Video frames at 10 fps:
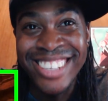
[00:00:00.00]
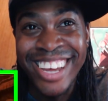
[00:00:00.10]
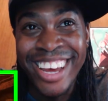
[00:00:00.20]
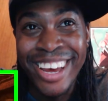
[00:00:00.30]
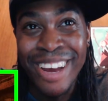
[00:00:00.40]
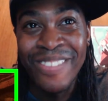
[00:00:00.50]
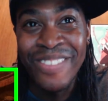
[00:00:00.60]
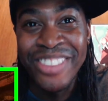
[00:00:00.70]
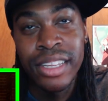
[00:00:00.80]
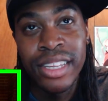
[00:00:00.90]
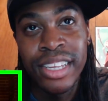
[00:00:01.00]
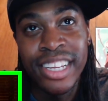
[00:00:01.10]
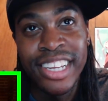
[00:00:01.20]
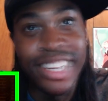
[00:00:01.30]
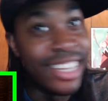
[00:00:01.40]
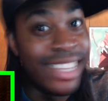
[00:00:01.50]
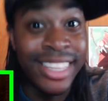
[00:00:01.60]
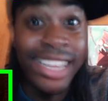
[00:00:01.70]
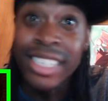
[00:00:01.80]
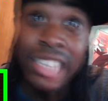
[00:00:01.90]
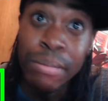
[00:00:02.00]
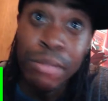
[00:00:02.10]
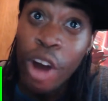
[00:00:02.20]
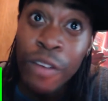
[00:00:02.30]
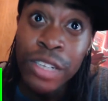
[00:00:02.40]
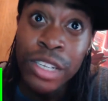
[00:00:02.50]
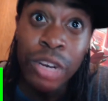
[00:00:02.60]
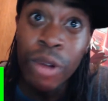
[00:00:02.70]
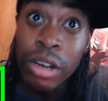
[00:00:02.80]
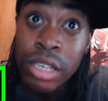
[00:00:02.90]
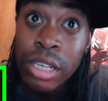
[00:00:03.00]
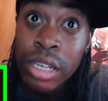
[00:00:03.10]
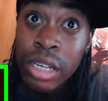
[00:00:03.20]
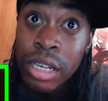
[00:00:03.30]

Damn. It seems over, Shigaraki.